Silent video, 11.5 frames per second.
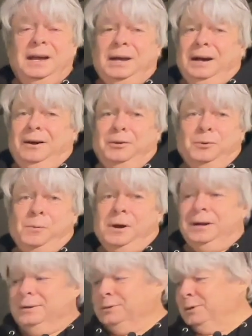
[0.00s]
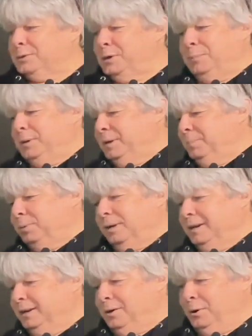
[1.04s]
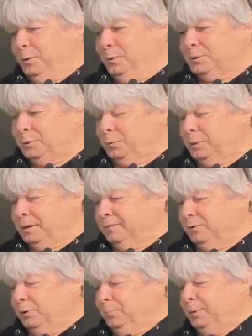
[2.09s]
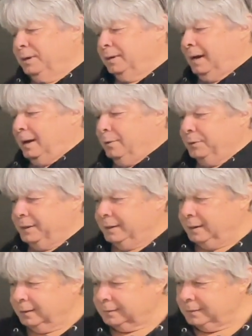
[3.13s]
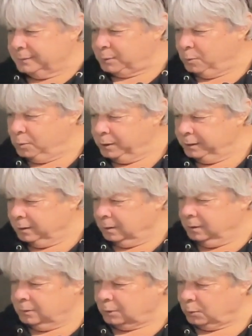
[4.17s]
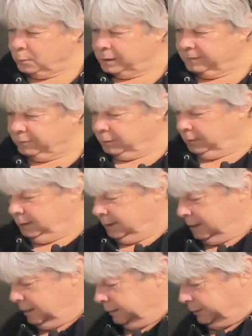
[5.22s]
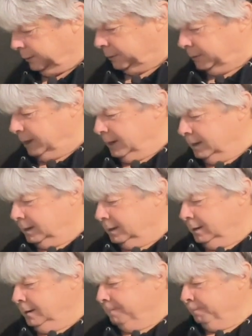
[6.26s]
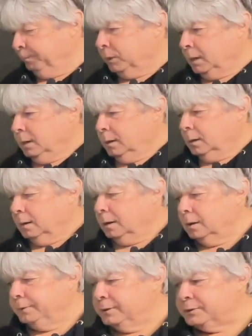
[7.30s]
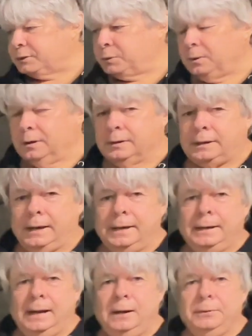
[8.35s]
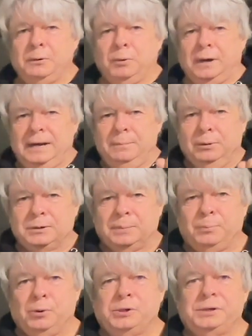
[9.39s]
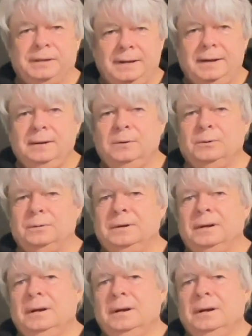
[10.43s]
otherwise it's somebody playing a hoax or whatever. But how they got this oil or whatever to stay on this truck, and how they were able to push it down